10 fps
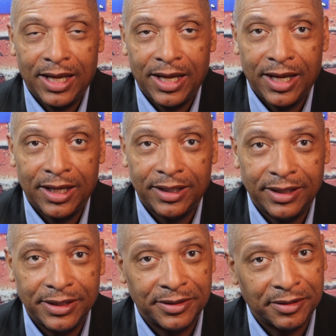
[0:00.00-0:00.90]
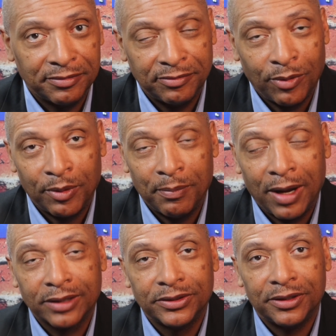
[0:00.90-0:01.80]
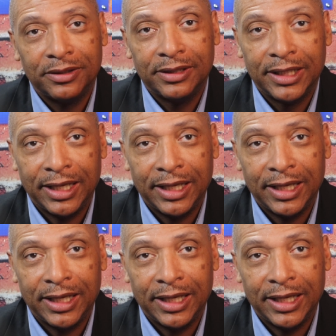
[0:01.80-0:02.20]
and he's a former boxer,